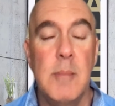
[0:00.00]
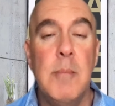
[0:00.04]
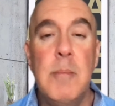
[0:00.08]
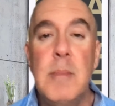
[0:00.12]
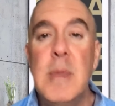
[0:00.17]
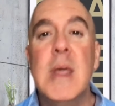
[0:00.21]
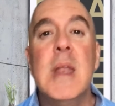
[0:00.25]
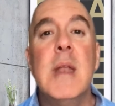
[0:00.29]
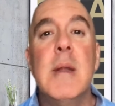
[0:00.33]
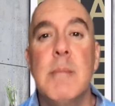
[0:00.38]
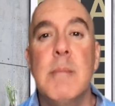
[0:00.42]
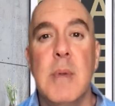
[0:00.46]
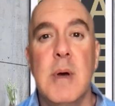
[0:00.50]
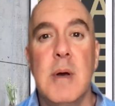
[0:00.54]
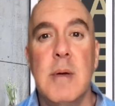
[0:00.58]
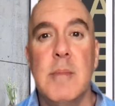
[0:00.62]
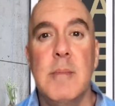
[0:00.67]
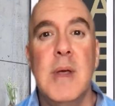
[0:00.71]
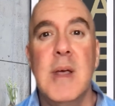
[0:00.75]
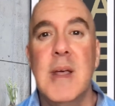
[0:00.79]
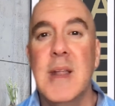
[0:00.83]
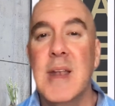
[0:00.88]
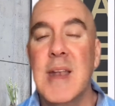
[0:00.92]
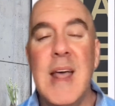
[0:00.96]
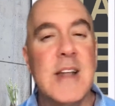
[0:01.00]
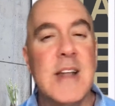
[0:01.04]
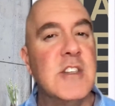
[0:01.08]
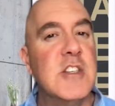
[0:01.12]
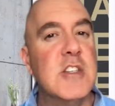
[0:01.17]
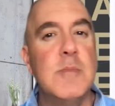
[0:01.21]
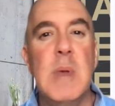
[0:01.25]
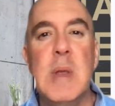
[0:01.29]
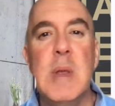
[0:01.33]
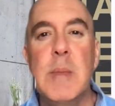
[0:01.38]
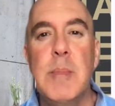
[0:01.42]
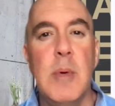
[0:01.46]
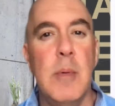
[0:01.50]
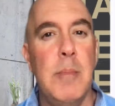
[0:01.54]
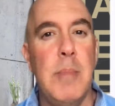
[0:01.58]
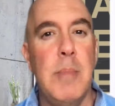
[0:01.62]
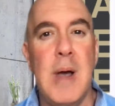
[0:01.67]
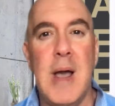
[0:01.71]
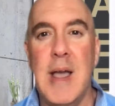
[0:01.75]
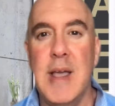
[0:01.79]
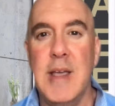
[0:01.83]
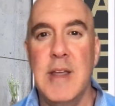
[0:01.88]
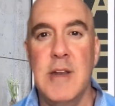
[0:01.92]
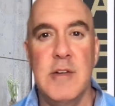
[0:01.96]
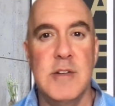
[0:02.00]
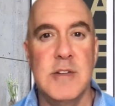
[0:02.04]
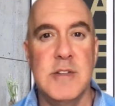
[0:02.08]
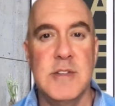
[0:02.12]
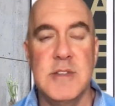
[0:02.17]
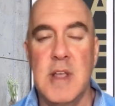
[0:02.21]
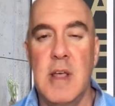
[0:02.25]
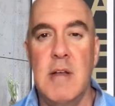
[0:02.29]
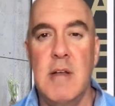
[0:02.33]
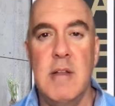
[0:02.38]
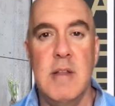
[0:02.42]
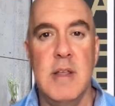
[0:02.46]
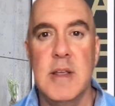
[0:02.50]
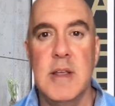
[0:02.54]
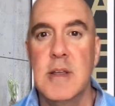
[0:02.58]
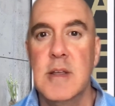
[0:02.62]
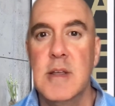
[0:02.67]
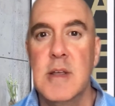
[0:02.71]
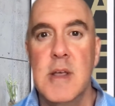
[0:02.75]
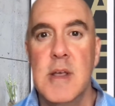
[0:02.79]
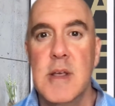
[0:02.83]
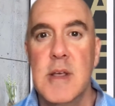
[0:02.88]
Not just people buying or selling.